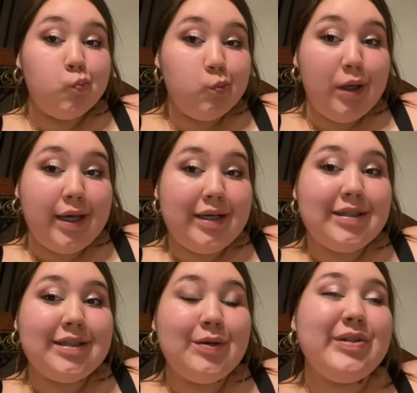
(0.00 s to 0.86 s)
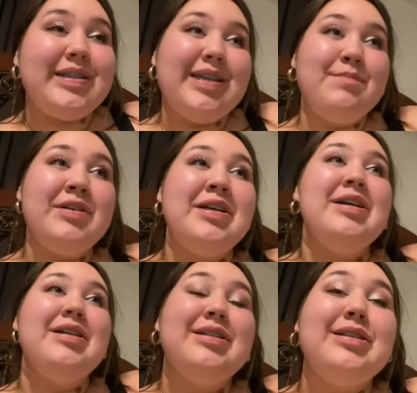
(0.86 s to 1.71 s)
Hey guys, what's up?
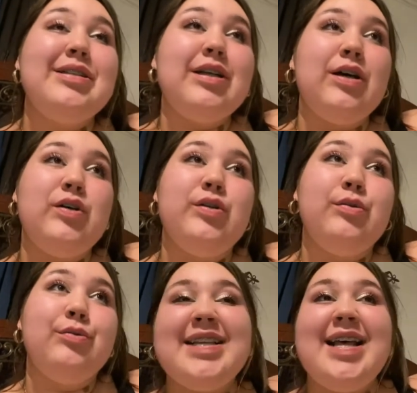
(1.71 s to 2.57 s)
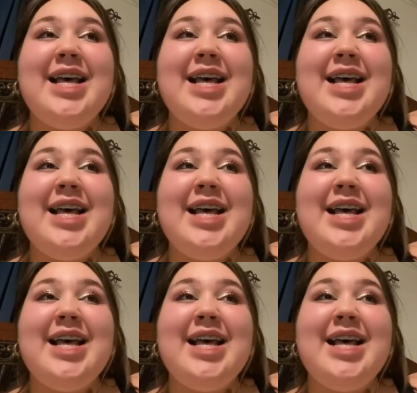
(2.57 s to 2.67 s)
So